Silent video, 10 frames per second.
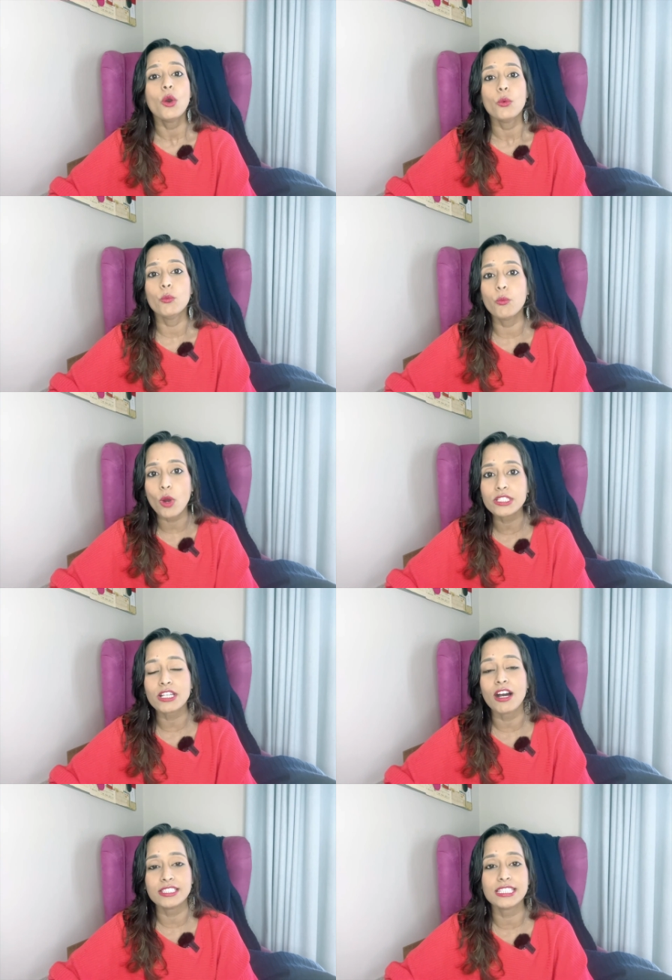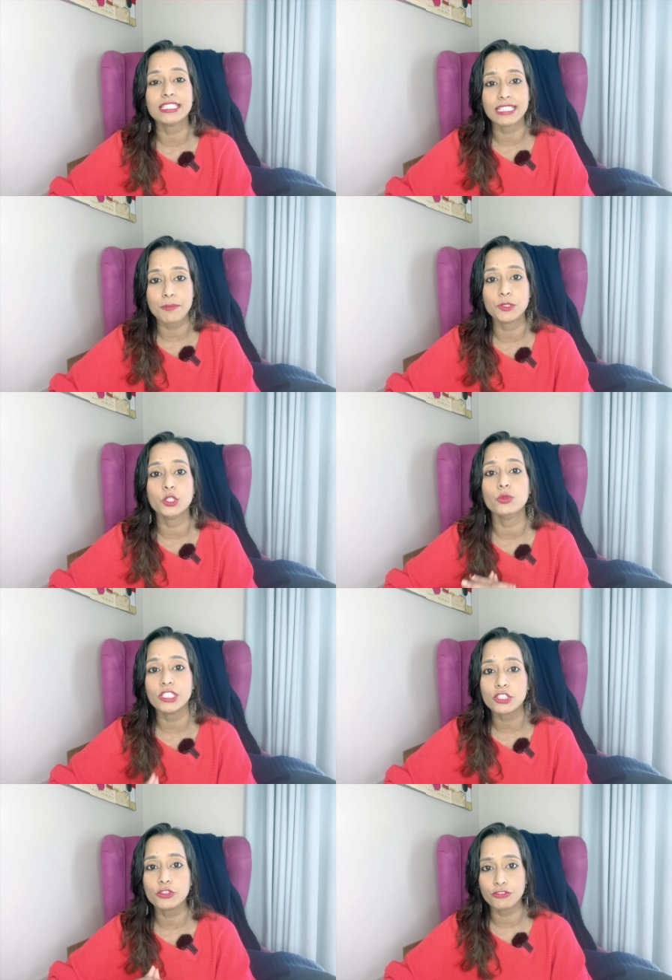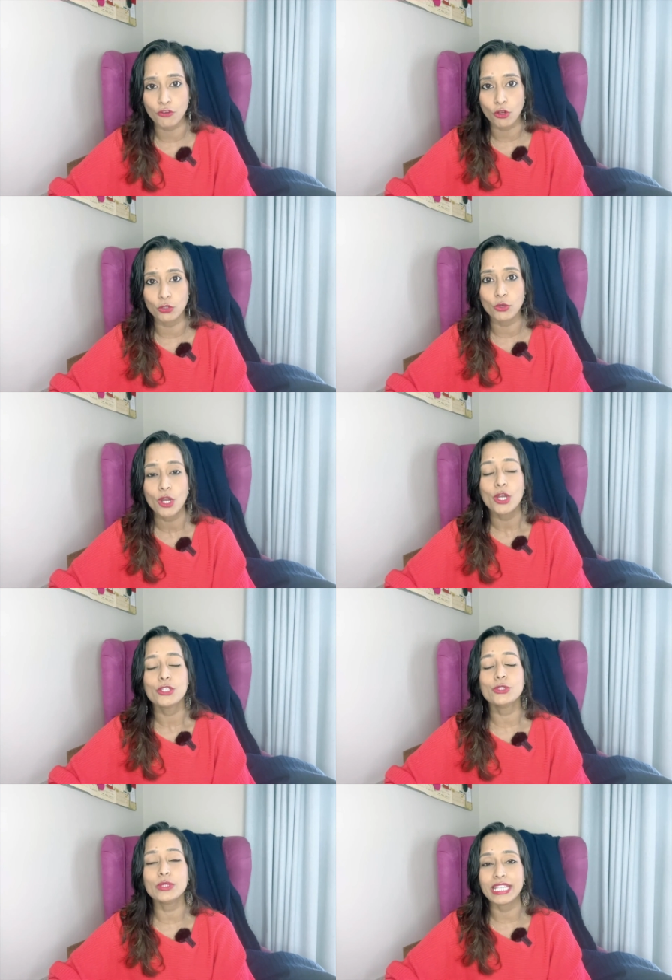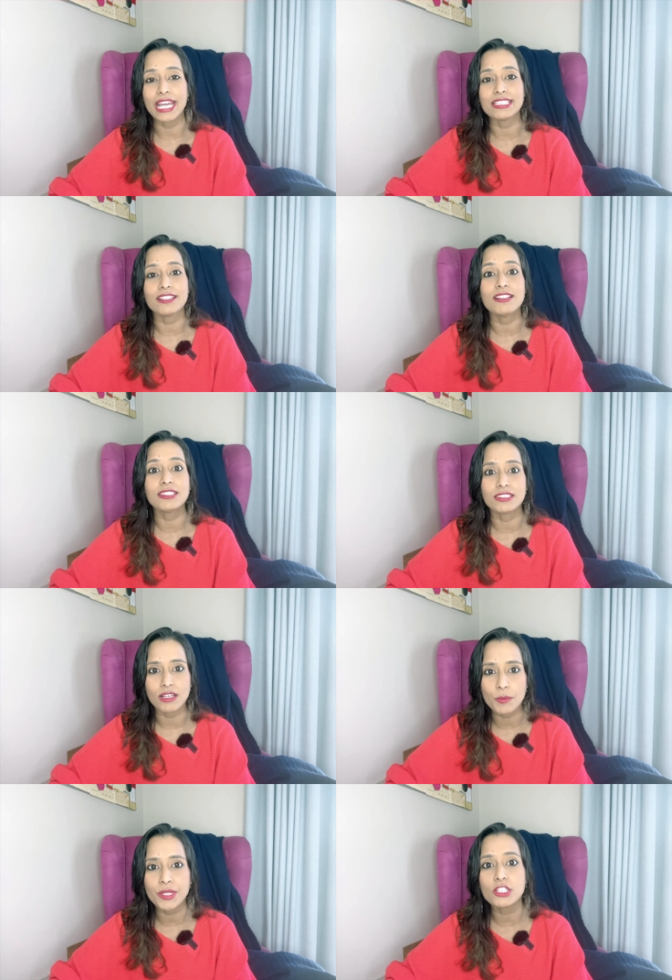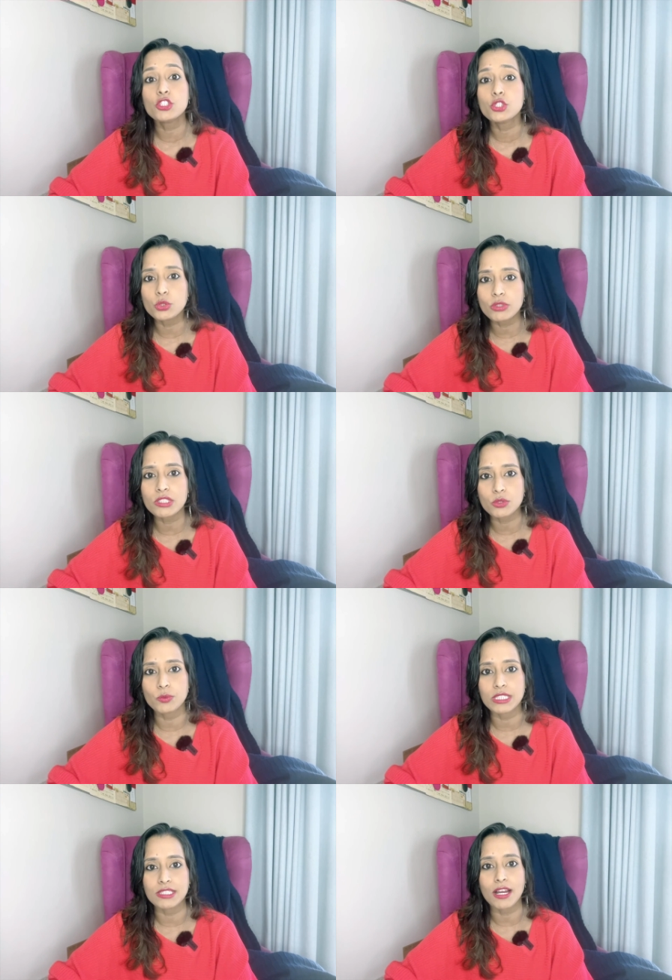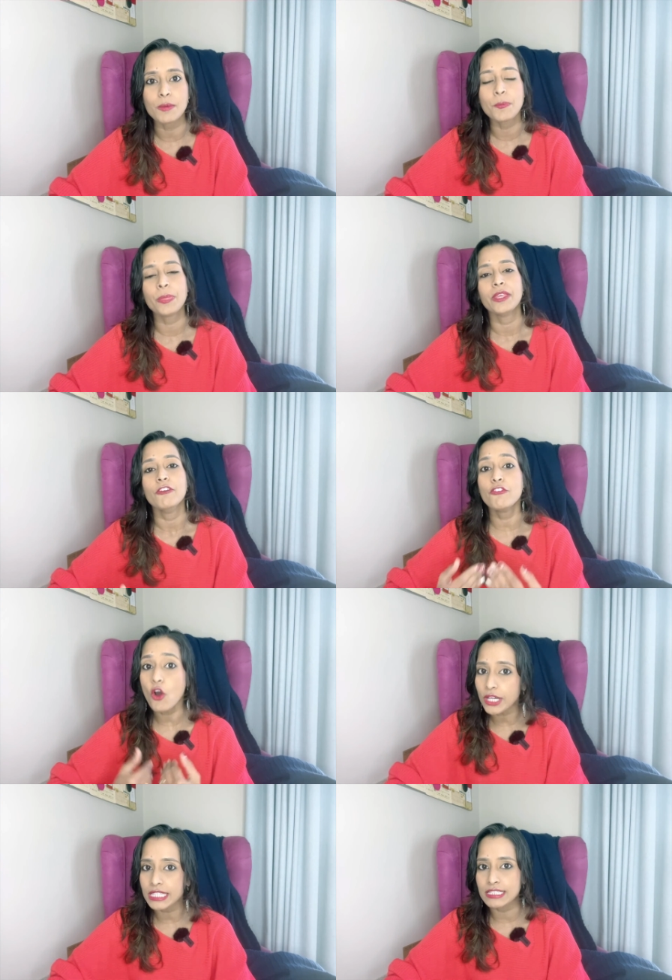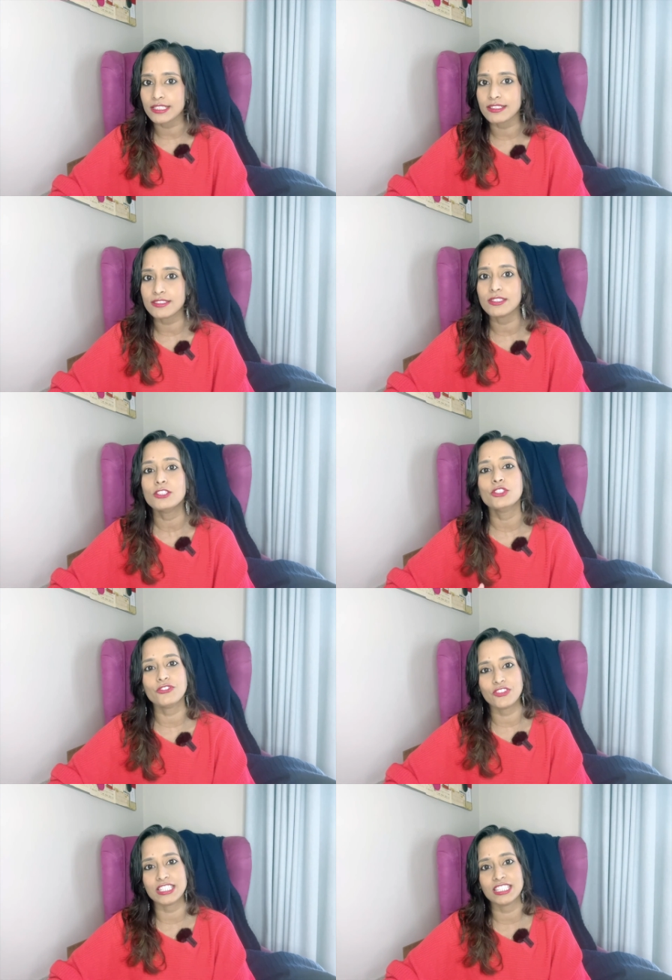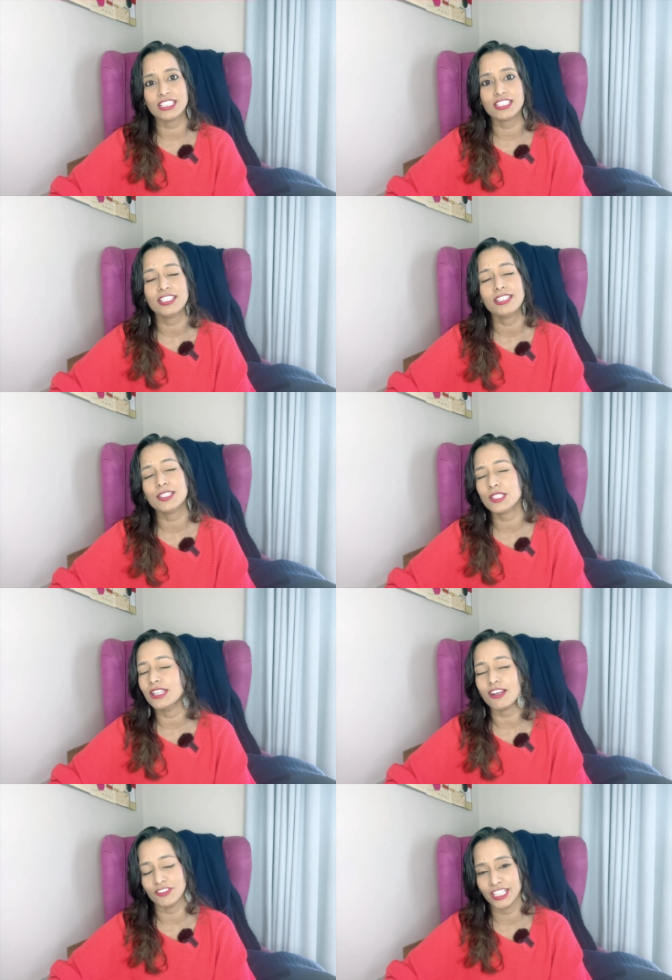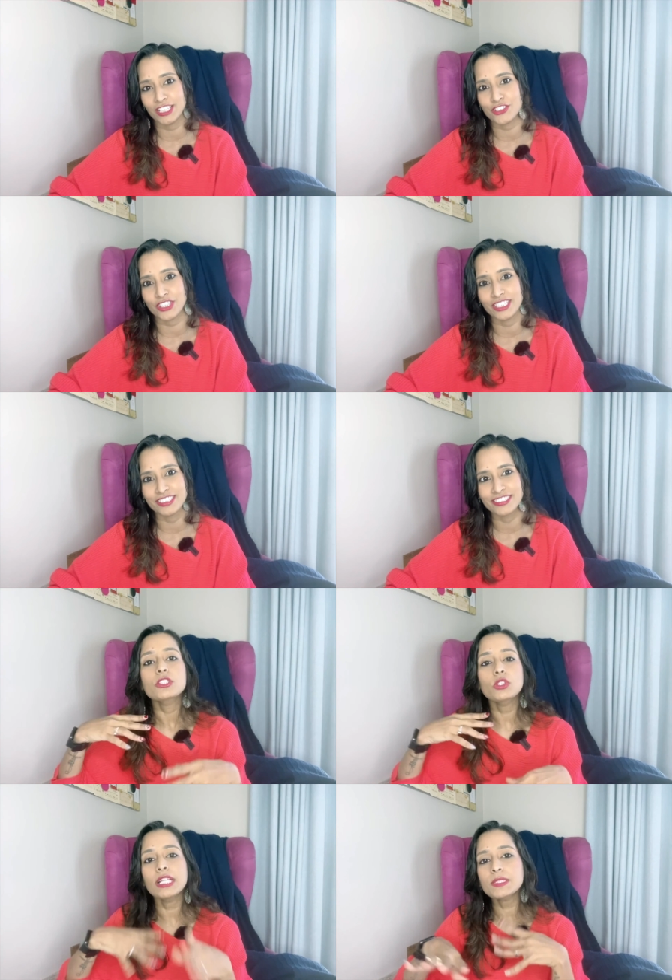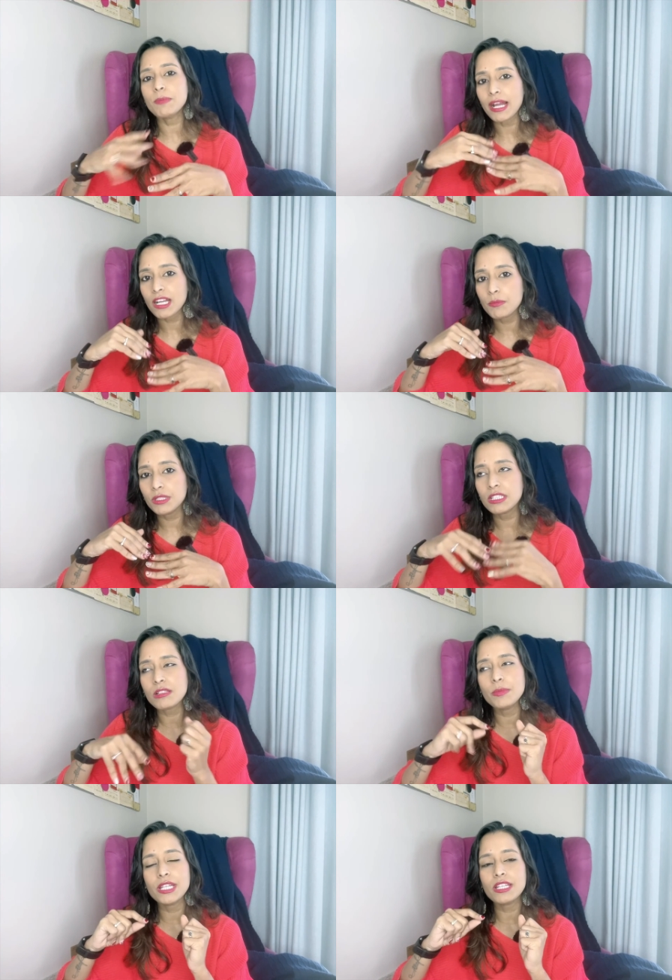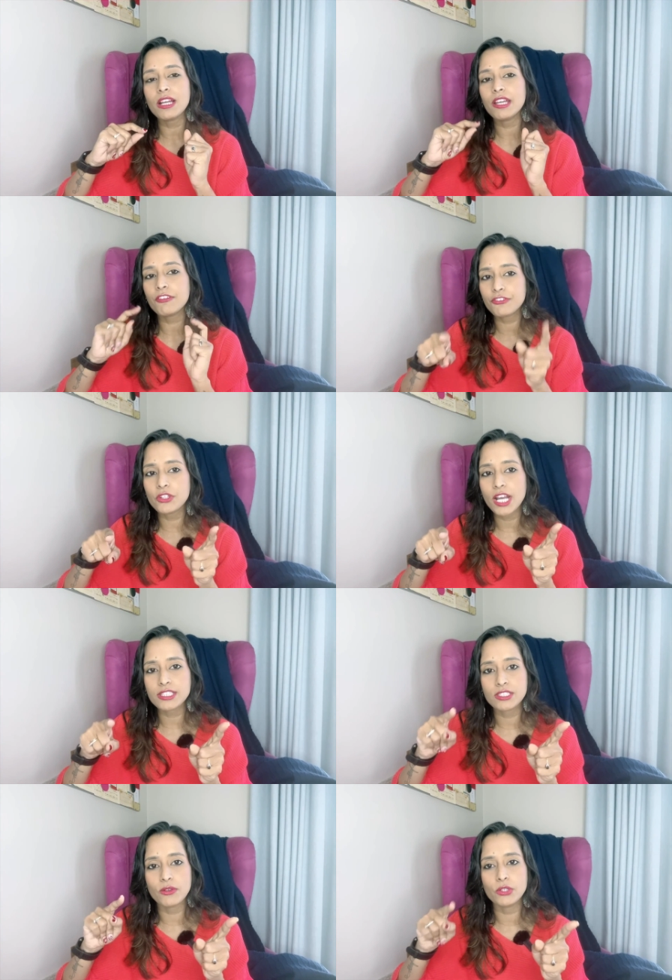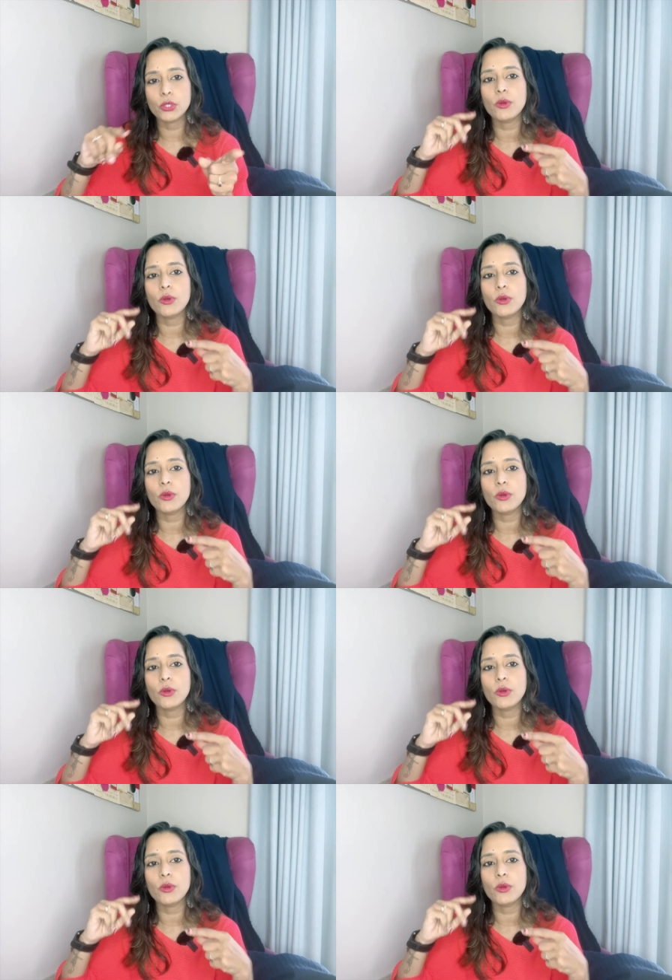what are the steps you need to follow to get a Serbian tourist visa for Indians to visit this lovely country. So let's back up a little bit. If you guys don't know